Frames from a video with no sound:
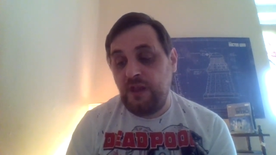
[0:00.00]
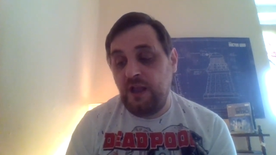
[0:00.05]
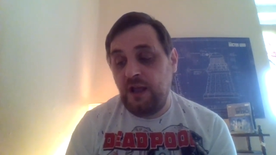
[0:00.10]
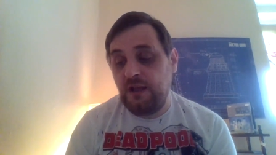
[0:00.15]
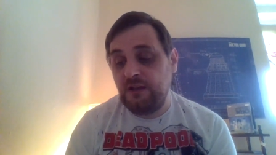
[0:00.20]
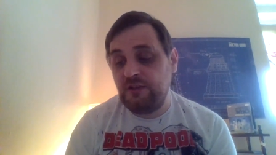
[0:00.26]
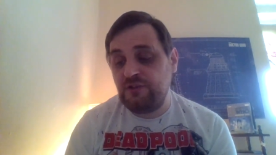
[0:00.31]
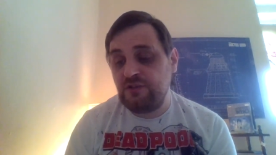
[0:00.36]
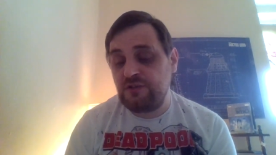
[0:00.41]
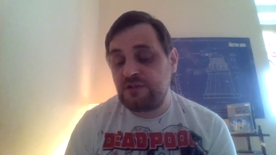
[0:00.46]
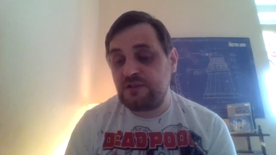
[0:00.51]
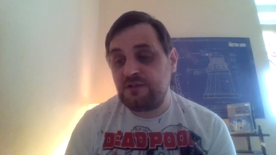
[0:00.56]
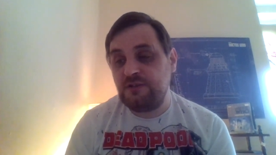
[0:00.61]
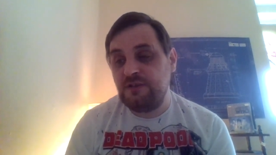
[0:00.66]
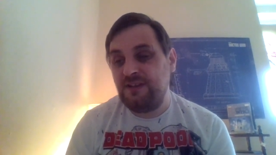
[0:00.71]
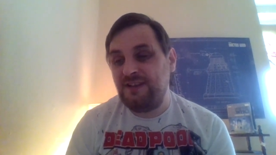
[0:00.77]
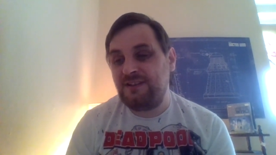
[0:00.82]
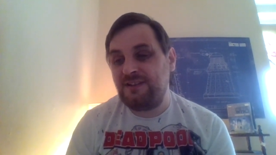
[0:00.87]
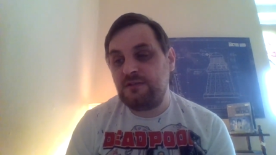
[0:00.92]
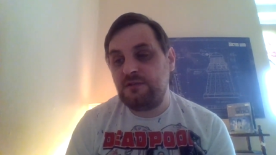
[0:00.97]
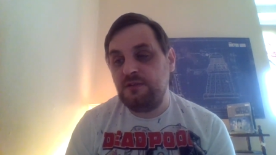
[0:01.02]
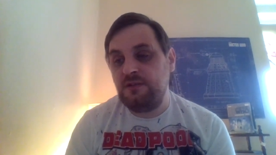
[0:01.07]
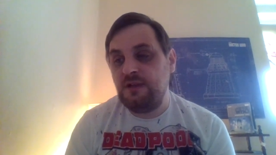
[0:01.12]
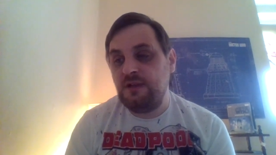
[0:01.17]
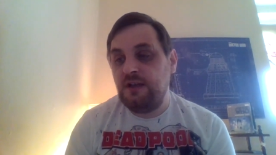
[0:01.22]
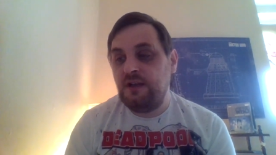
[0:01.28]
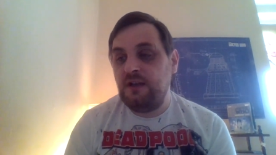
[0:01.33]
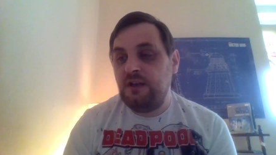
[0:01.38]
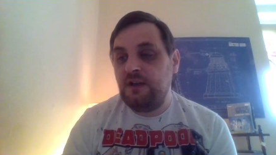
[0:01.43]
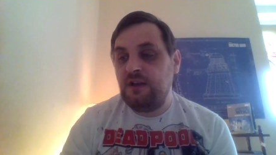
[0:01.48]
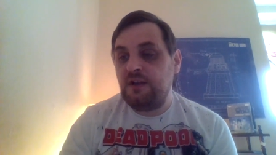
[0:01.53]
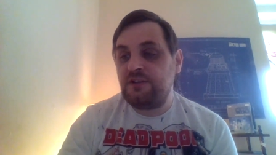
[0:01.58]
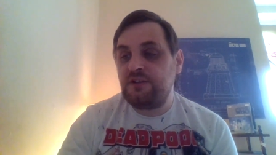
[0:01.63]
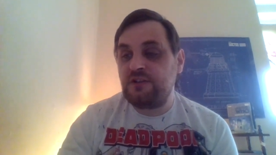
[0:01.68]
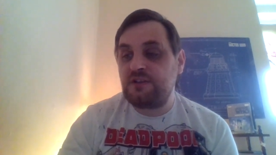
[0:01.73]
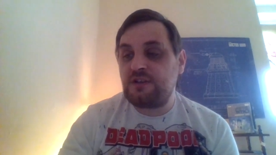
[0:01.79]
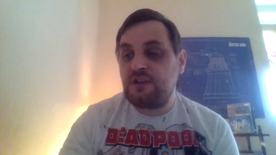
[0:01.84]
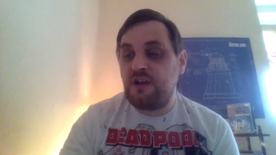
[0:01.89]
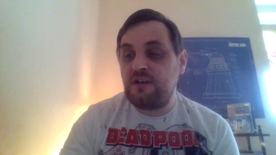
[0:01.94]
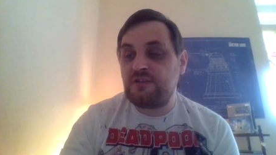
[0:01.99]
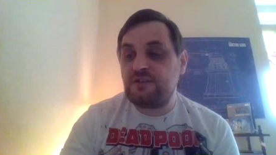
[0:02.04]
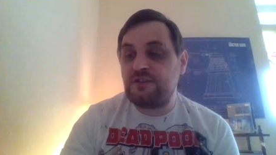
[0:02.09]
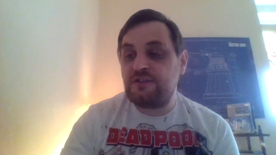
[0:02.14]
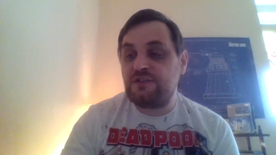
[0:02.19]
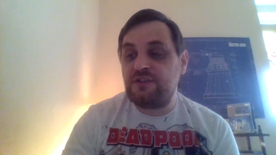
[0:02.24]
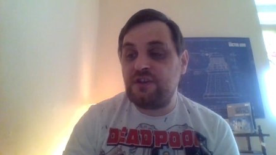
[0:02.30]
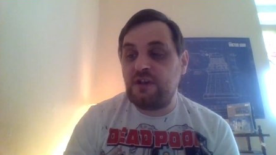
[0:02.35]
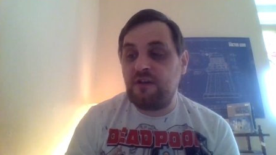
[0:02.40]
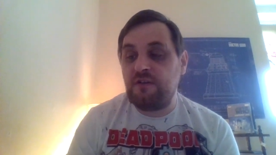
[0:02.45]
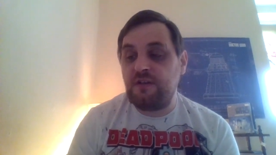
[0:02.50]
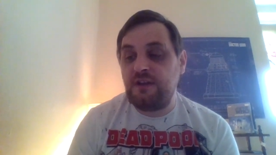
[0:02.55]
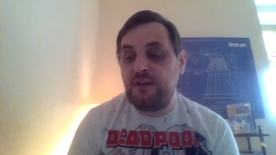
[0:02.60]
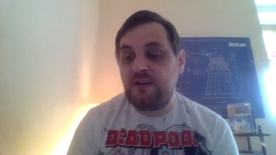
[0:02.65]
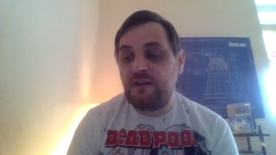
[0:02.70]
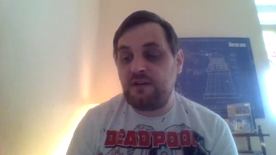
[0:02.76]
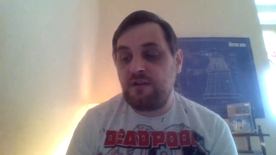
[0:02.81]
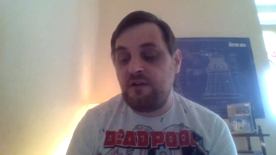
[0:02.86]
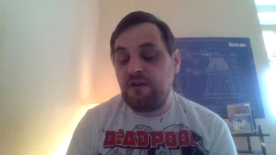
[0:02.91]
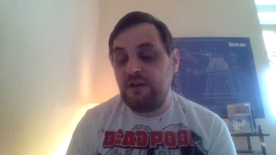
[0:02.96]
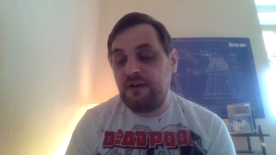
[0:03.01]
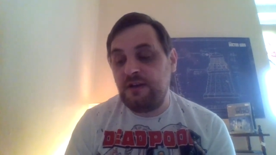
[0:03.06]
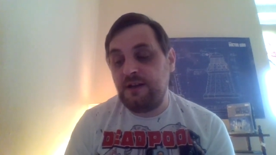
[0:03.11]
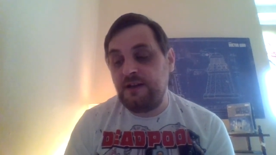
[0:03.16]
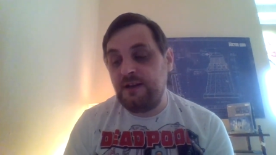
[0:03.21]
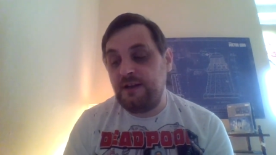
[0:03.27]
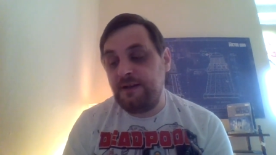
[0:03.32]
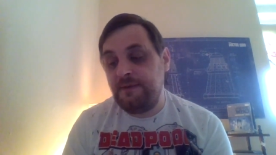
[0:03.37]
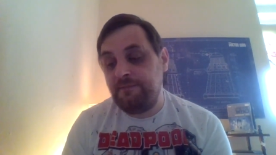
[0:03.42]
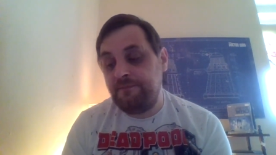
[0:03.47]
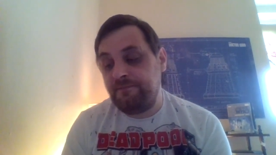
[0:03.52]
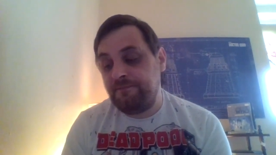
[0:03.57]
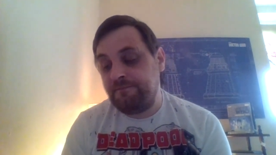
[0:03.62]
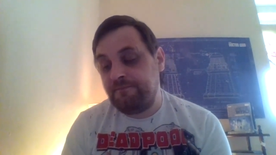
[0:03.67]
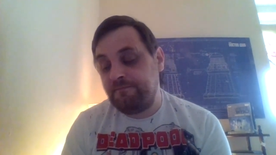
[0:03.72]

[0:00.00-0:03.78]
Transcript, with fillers: I just it it just goes to show you the kind of the